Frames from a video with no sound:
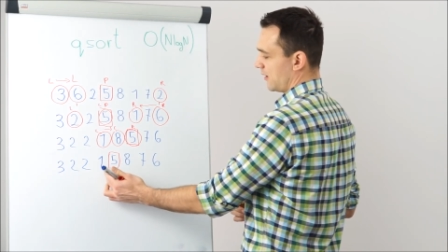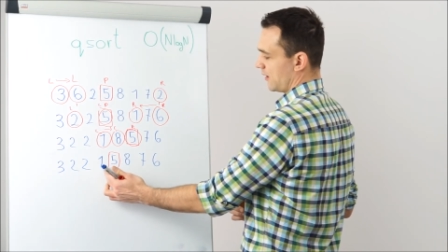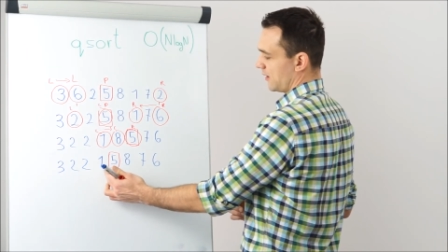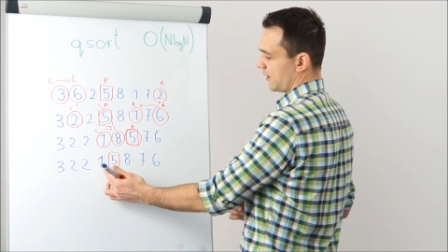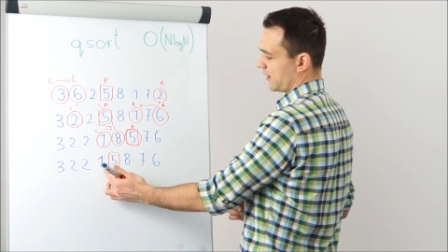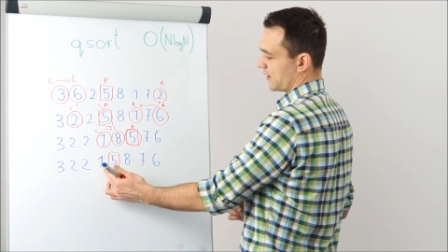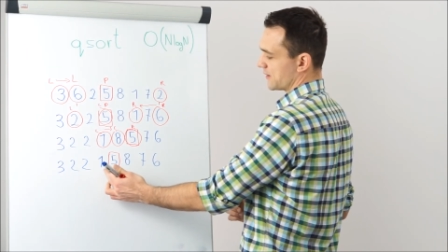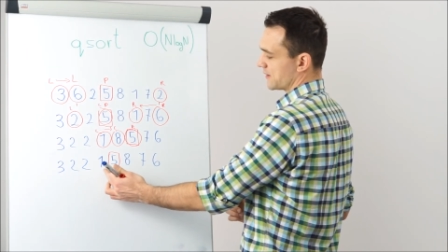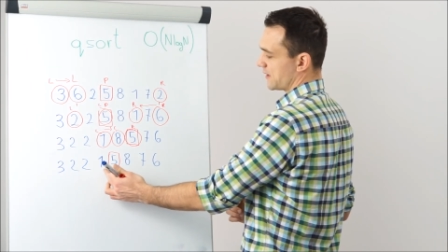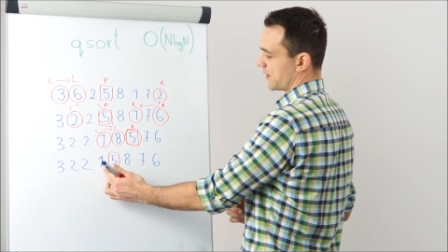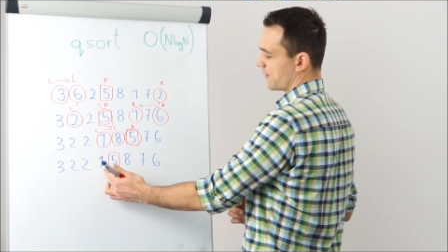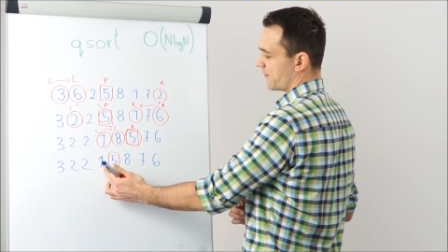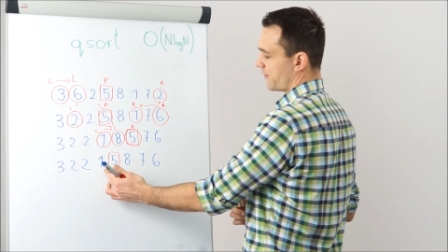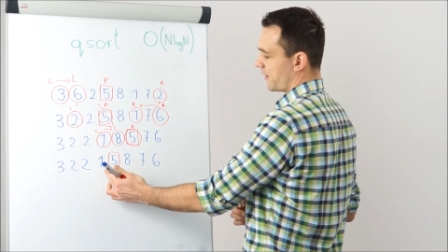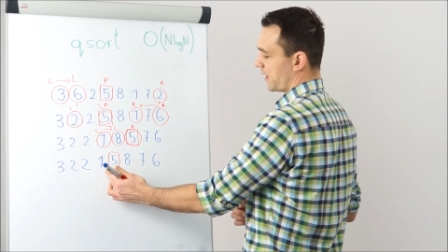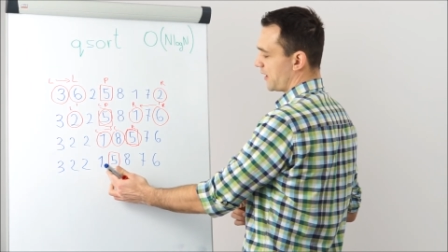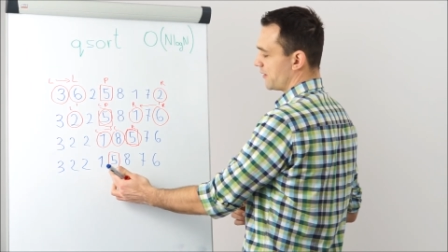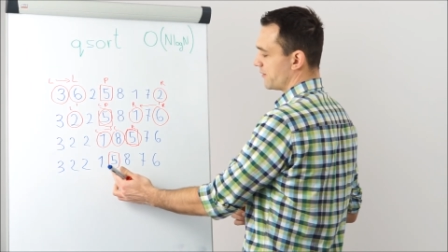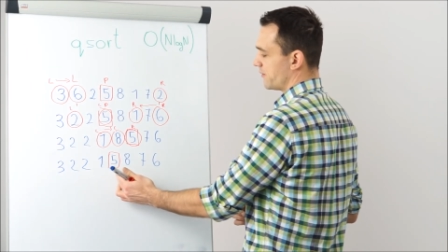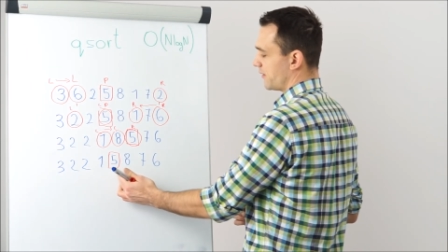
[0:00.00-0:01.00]
than
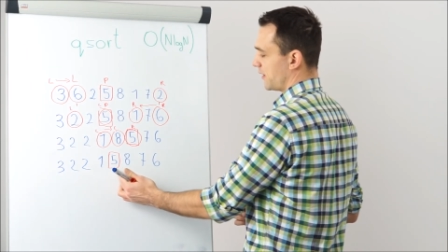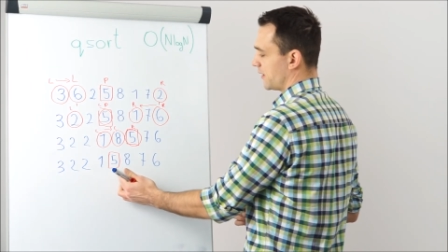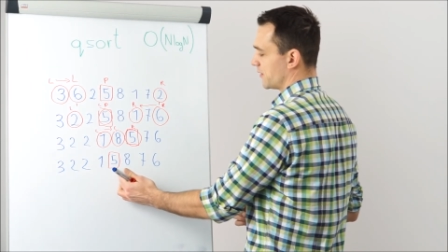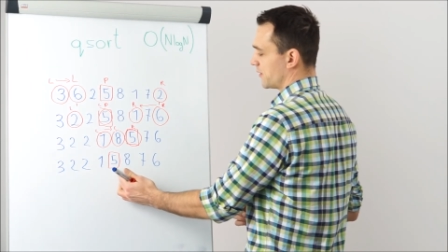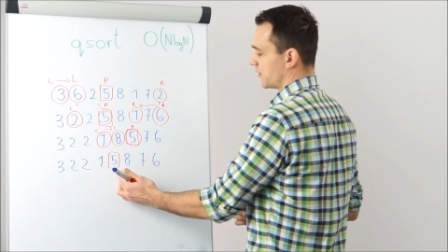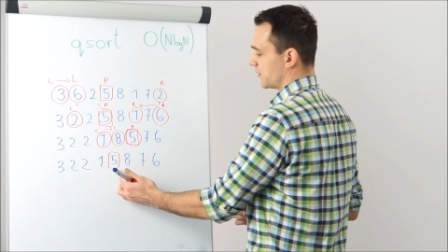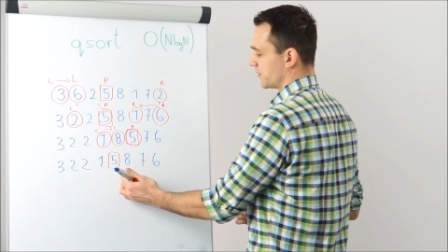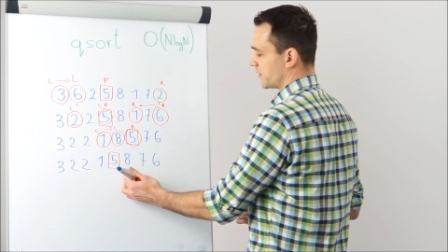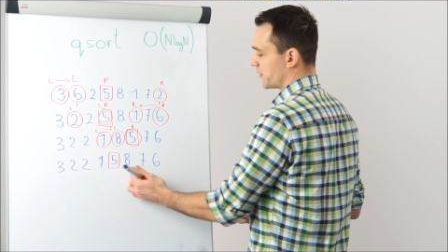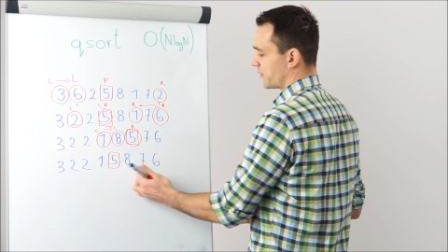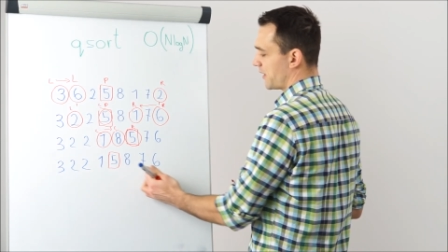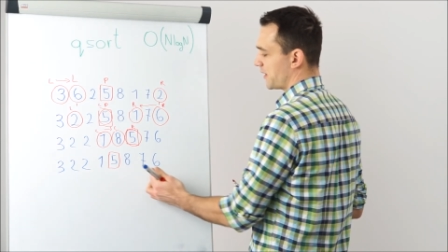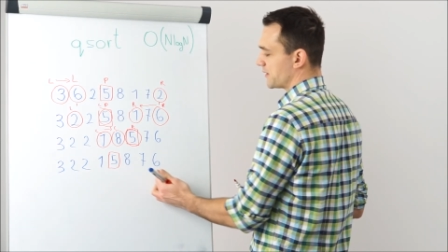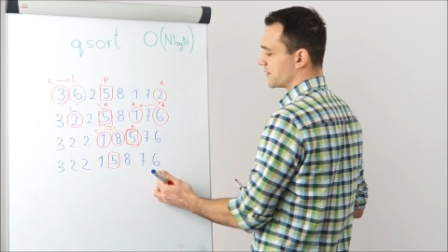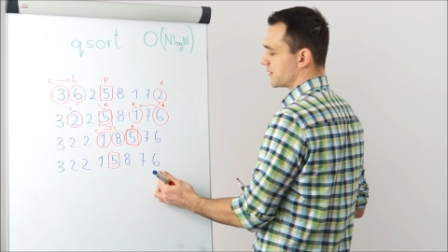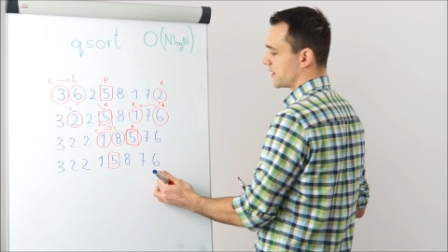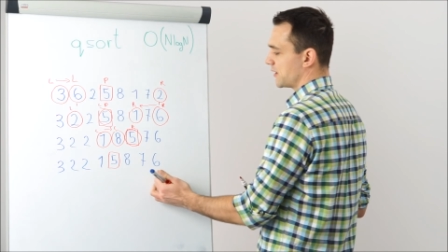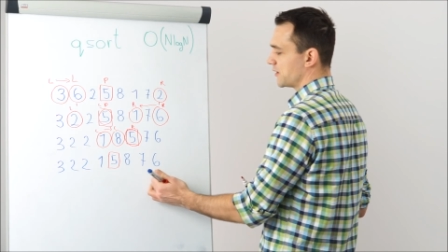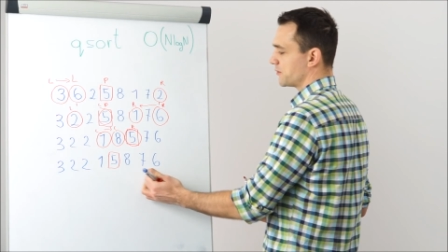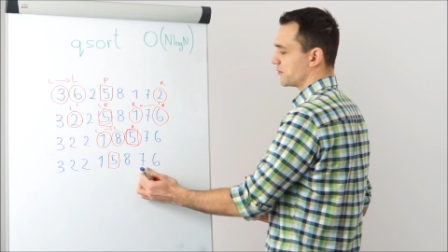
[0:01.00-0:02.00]
5, and on the right
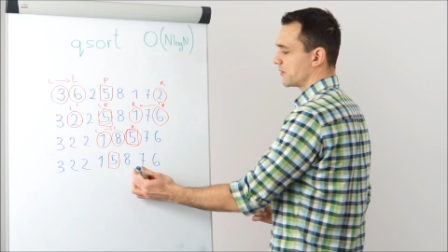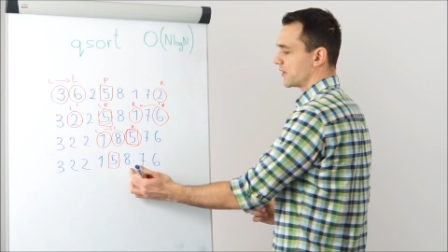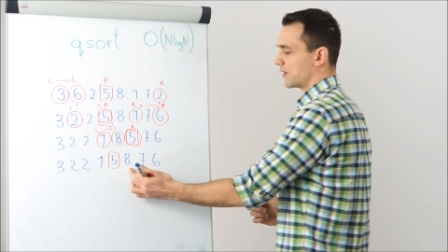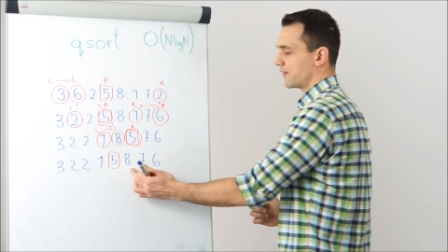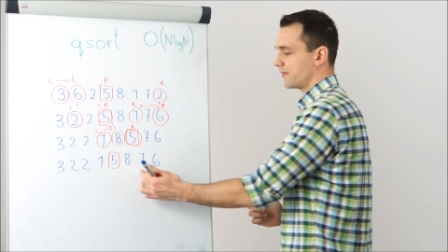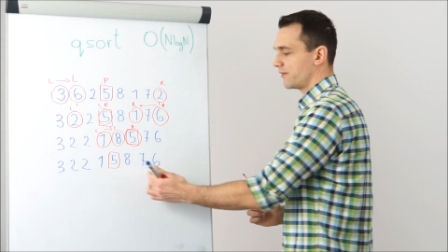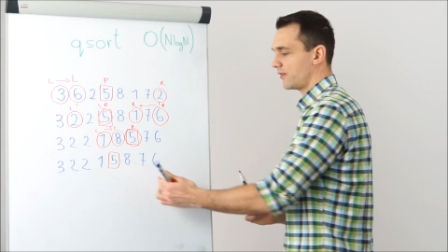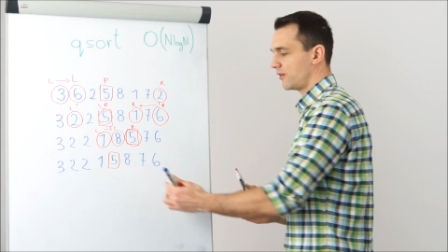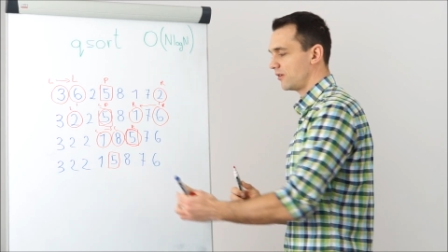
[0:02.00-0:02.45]
side we have